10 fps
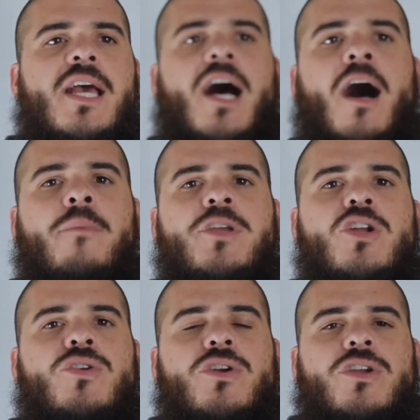
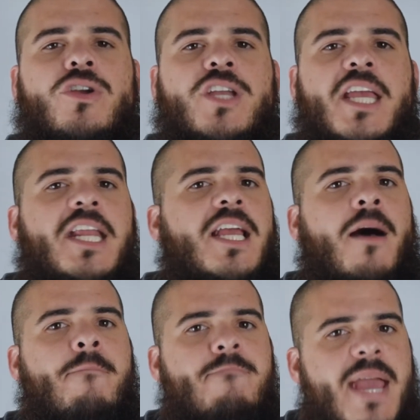you're getting
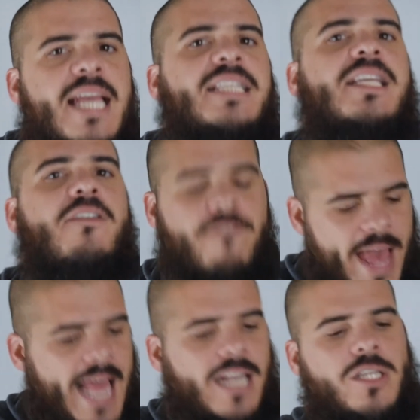amazing
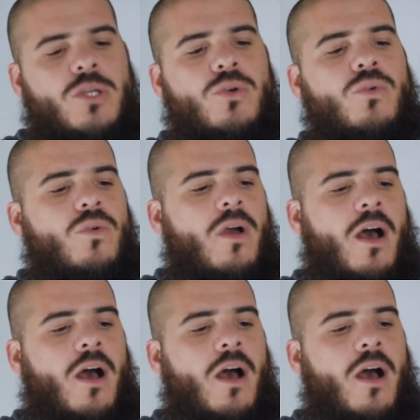value.